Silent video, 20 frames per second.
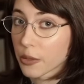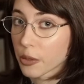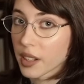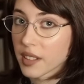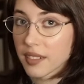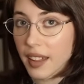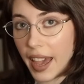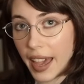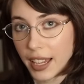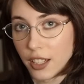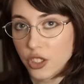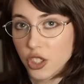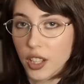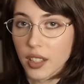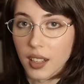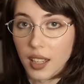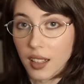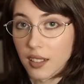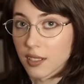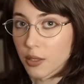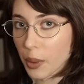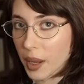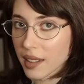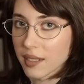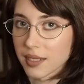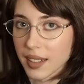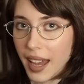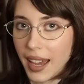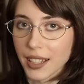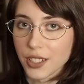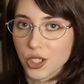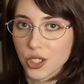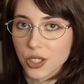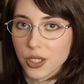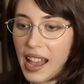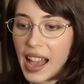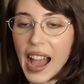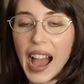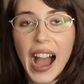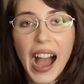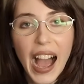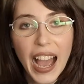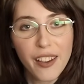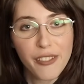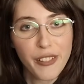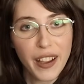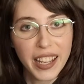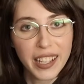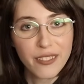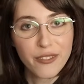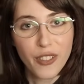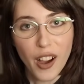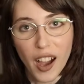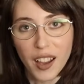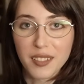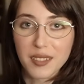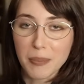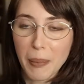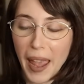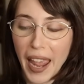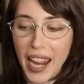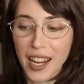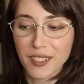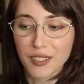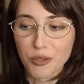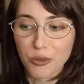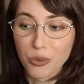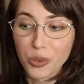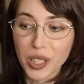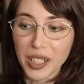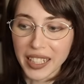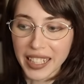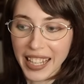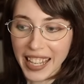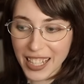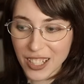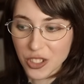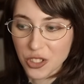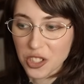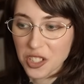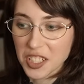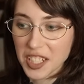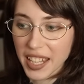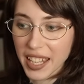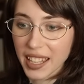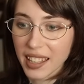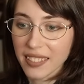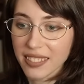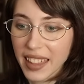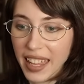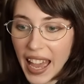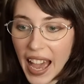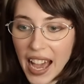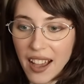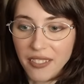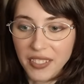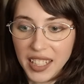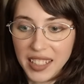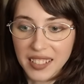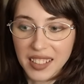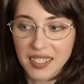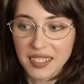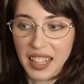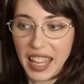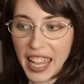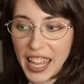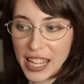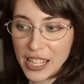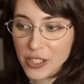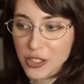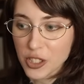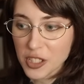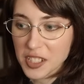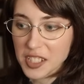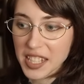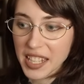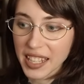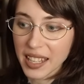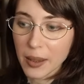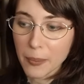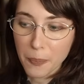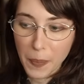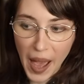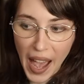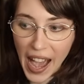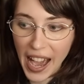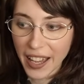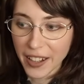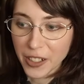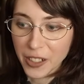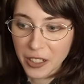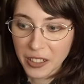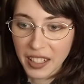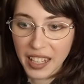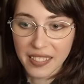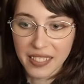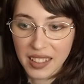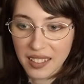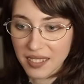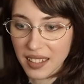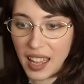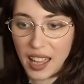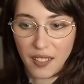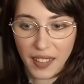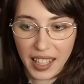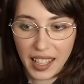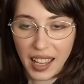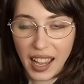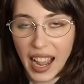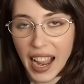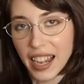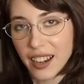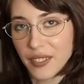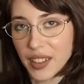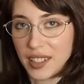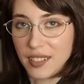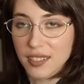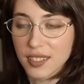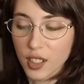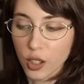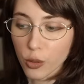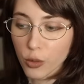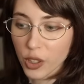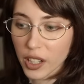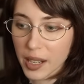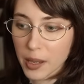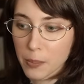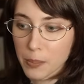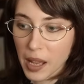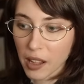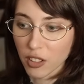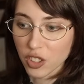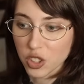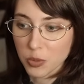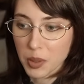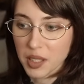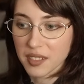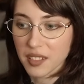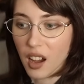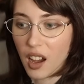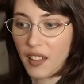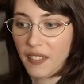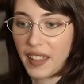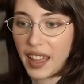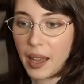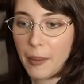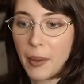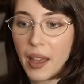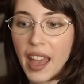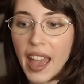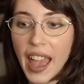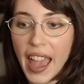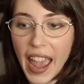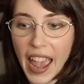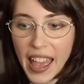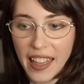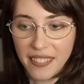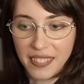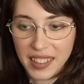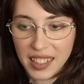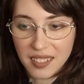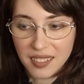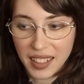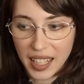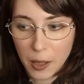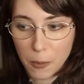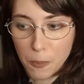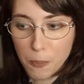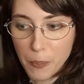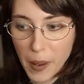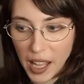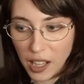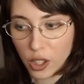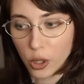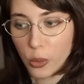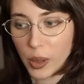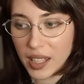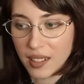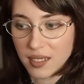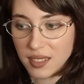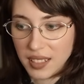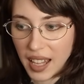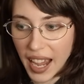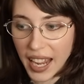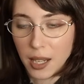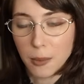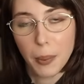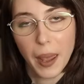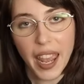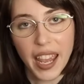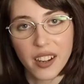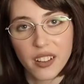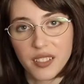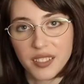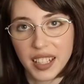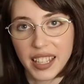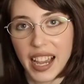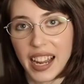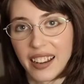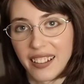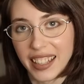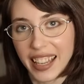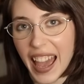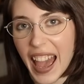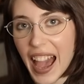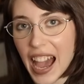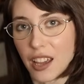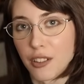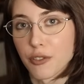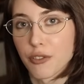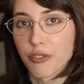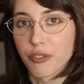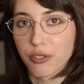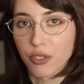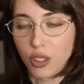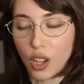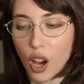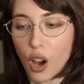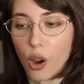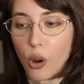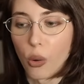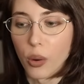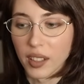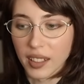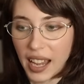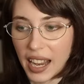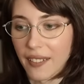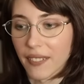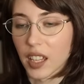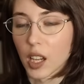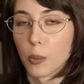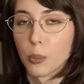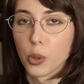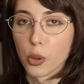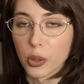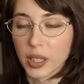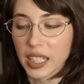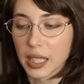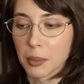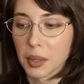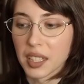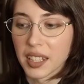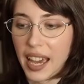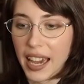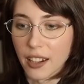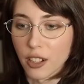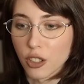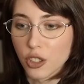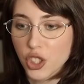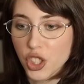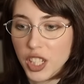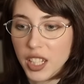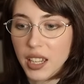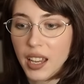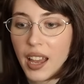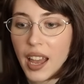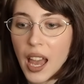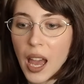III's Edge in his waist sash. I find Vaughn's pants really interesting. They have like this interesting pattern and these like kind of like silver embellishments on them and these like bellowing side panels that kind of like add flow and kind of like a bohemian energy.